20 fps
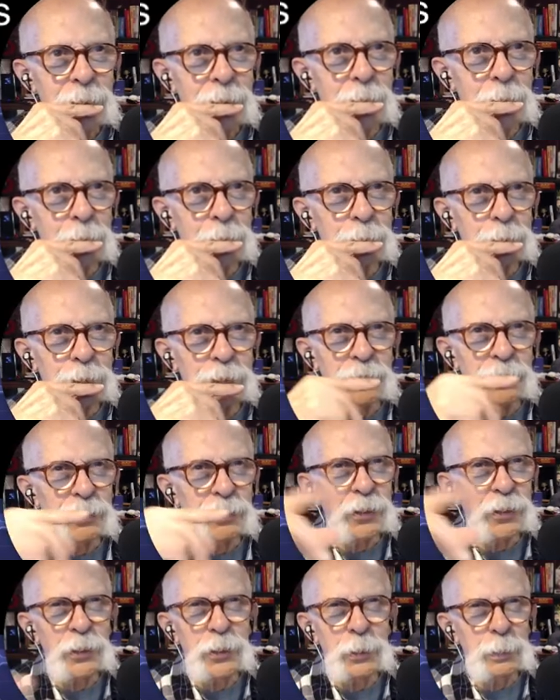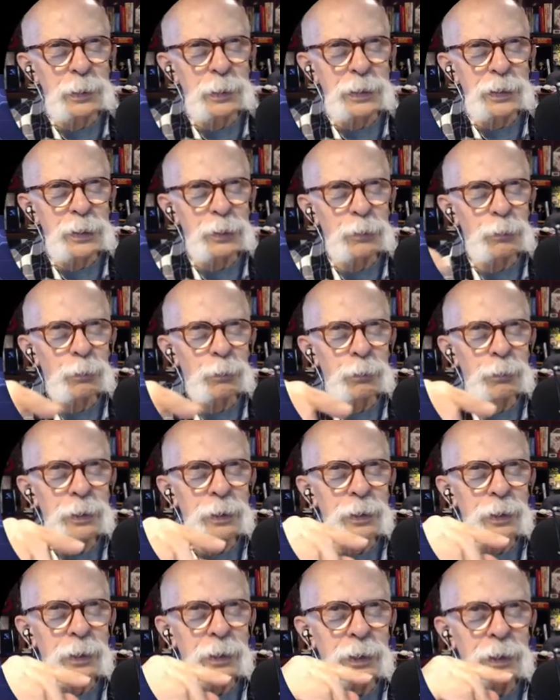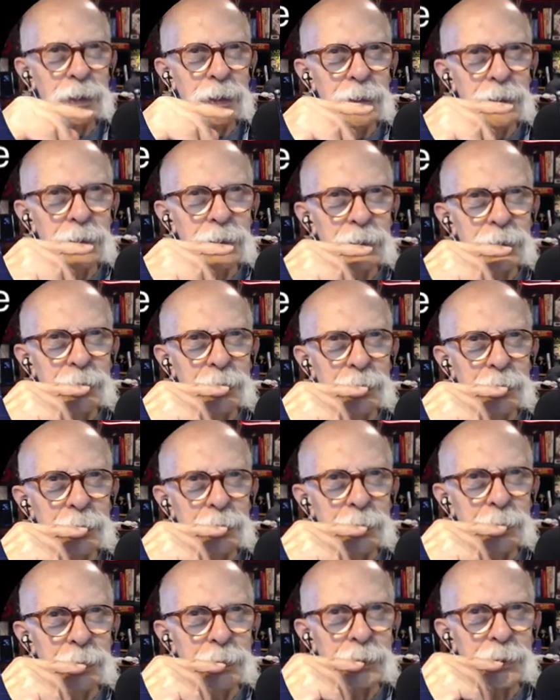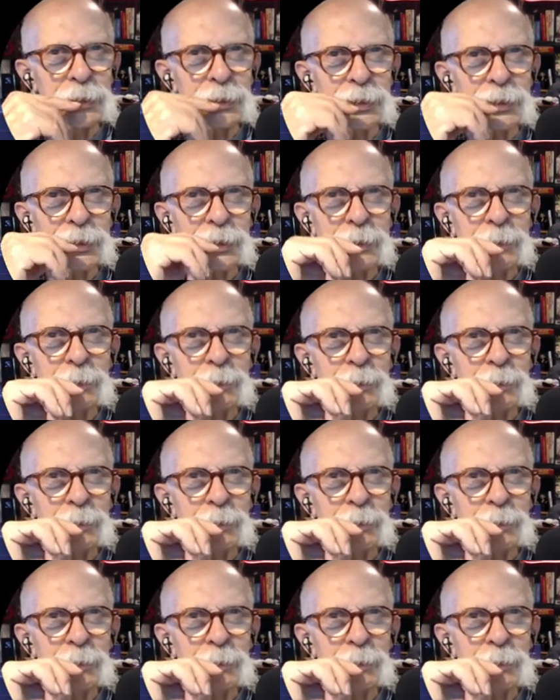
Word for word: Aguri says two, but they're really huge.